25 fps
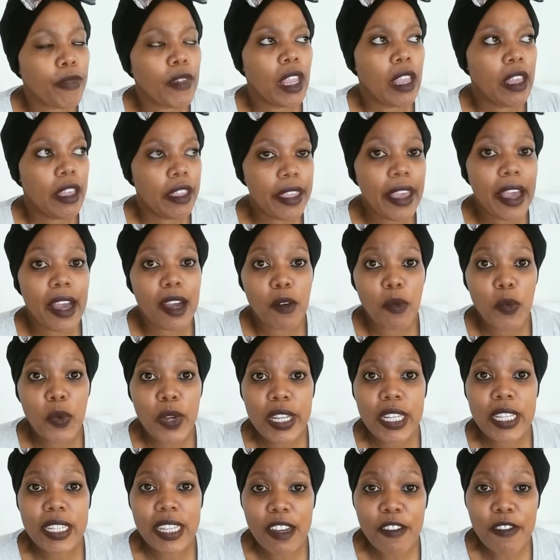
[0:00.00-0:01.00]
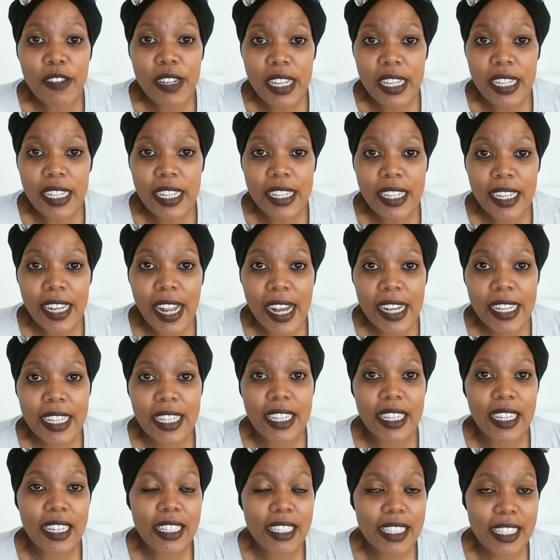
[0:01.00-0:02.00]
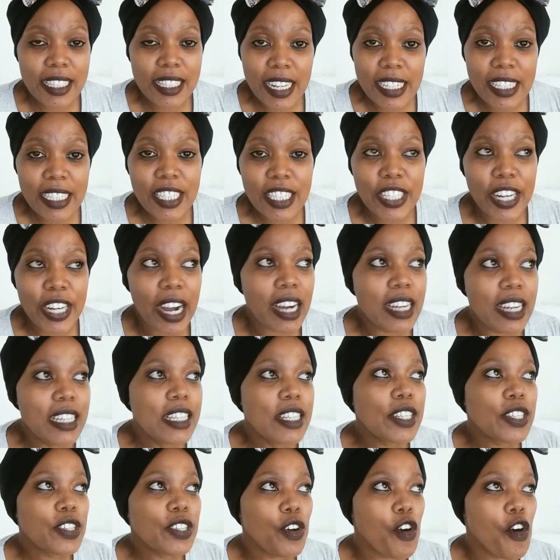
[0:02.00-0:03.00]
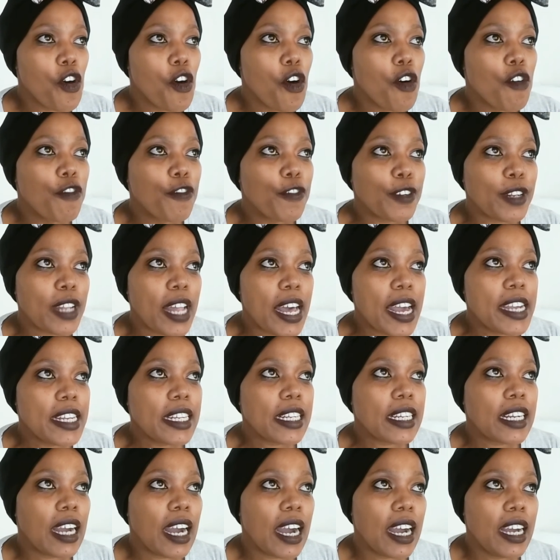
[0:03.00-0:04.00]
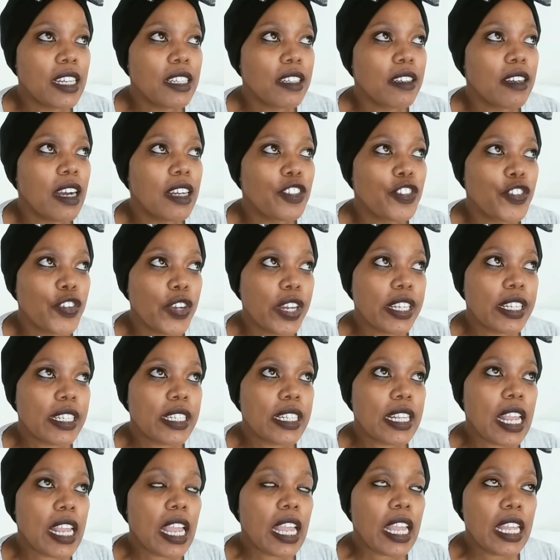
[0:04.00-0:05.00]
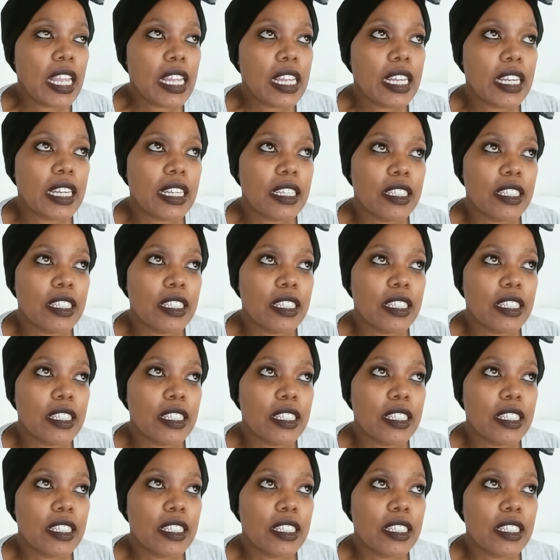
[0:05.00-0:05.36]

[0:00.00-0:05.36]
yeah, we definitely like stand a chance of like addressing,